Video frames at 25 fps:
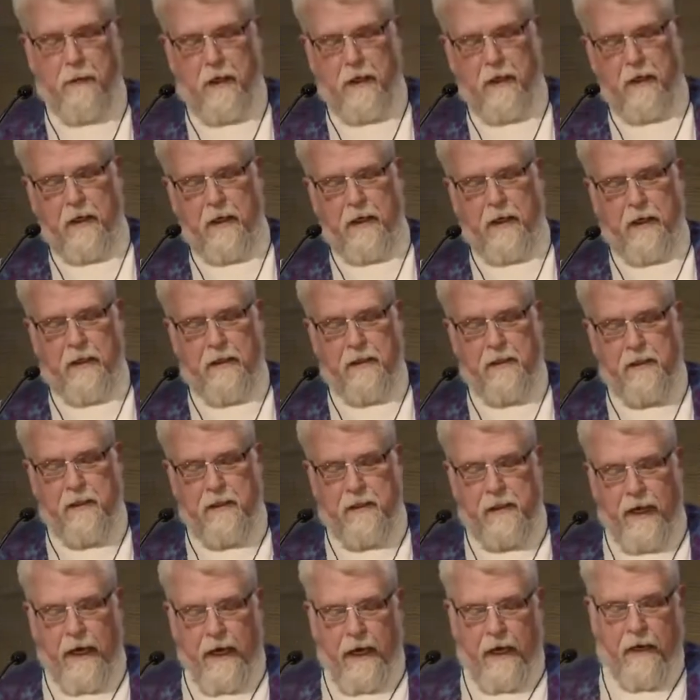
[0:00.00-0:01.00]

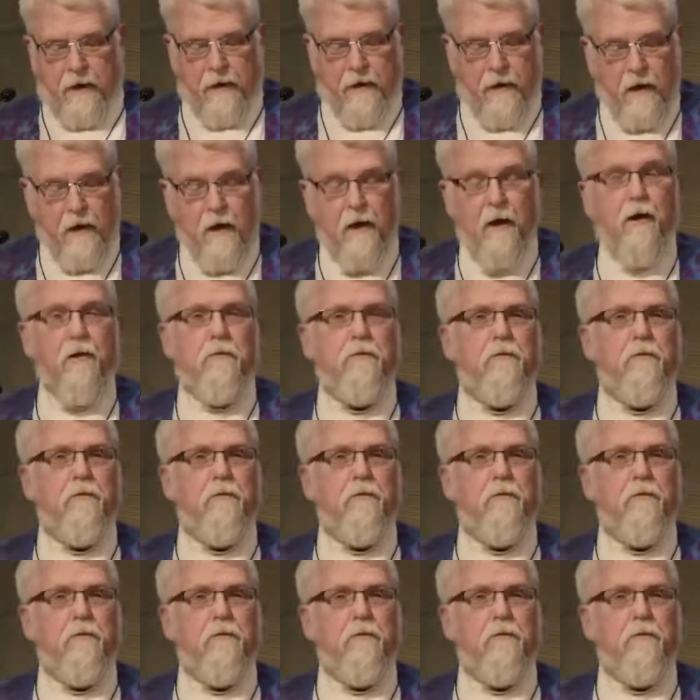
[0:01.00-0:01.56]
Americans dead